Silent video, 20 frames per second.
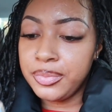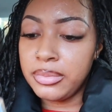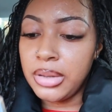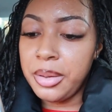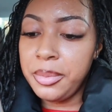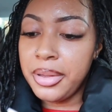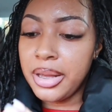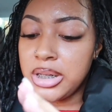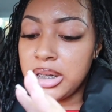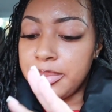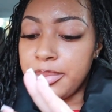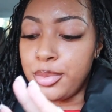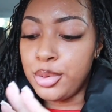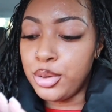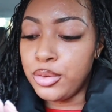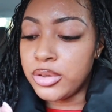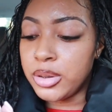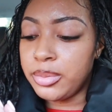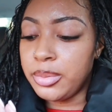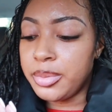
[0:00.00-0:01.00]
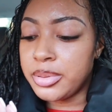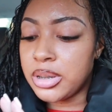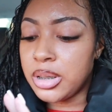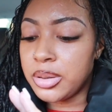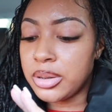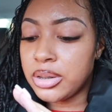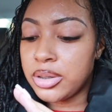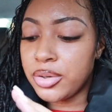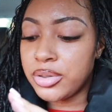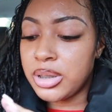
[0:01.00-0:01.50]
maybe I should move
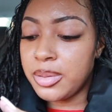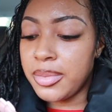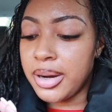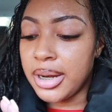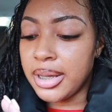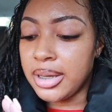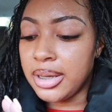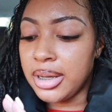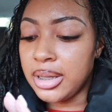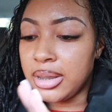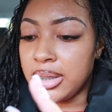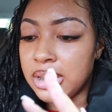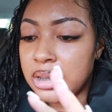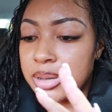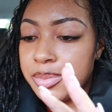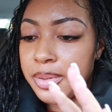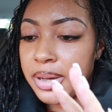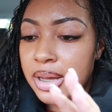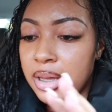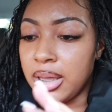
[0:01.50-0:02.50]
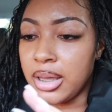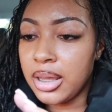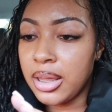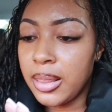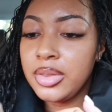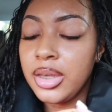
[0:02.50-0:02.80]
so, so somebody can get this spot